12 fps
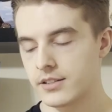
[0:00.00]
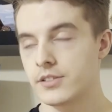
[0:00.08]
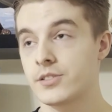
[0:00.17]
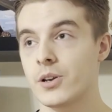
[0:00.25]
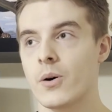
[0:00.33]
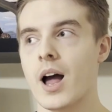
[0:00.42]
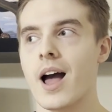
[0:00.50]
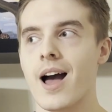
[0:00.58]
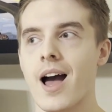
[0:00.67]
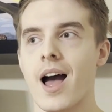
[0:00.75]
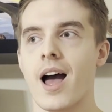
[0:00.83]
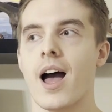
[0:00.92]
So
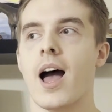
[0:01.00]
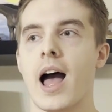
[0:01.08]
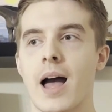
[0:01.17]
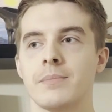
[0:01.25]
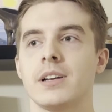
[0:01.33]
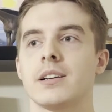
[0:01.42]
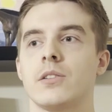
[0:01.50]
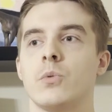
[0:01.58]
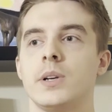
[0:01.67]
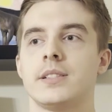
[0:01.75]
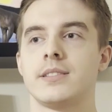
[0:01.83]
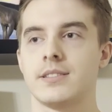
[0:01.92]
I'm not going to
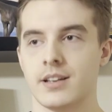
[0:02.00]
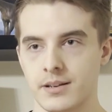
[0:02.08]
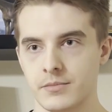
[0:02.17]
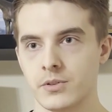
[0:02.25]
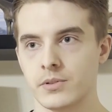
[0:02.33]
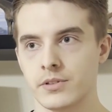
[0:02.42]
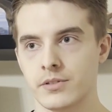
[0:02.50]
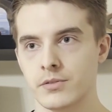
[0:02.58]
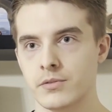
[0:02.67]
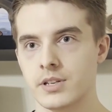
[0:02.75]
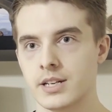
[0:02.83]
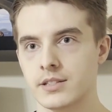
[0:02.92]
waste time going through
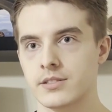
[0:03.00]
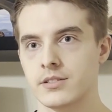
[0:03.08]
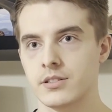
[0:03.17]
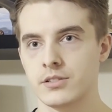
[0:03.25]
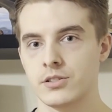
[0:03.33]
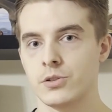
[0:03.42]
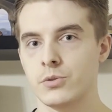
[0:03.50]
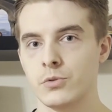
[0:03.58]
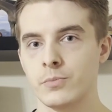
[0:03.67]
the next 2